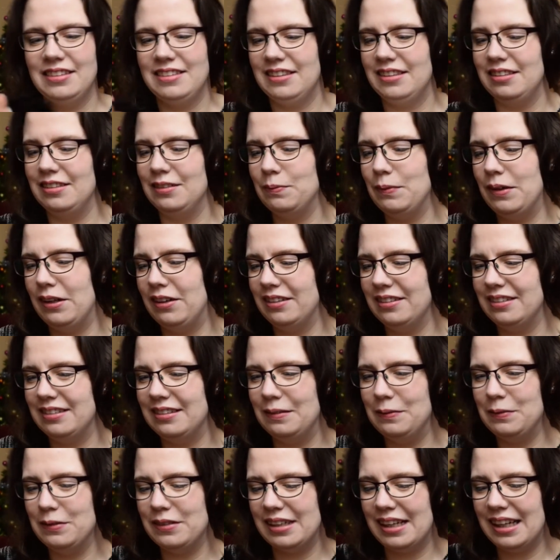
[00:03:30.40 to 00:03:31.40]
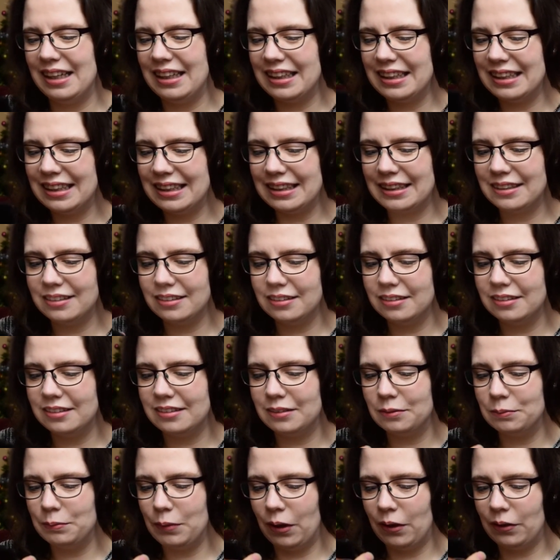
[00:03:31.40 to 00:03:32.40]
this mirror seems a little
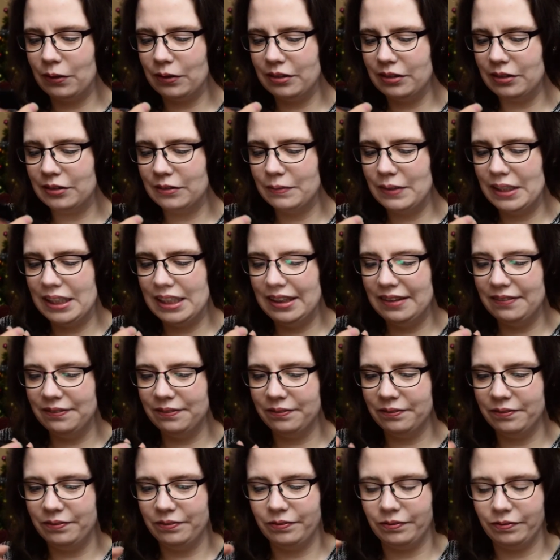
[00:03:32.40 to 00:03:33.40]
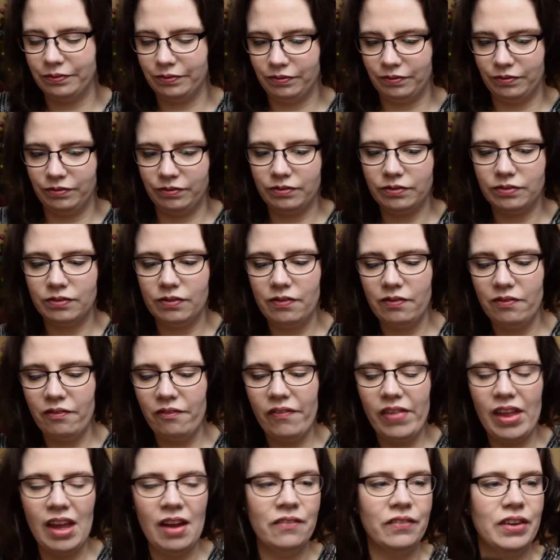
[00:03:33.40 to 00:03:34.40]
small to me.
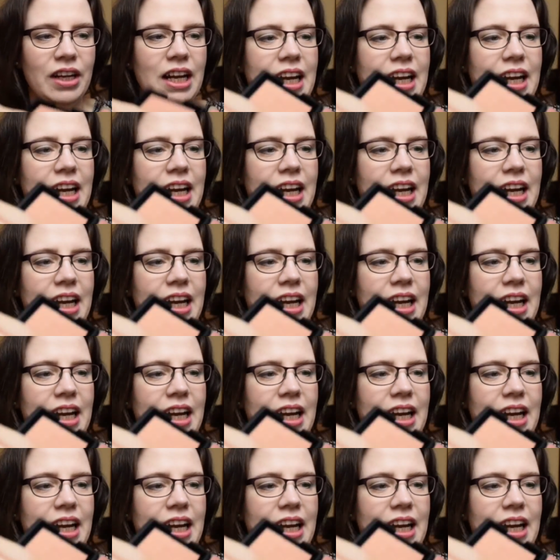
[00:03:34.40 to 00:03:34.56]
But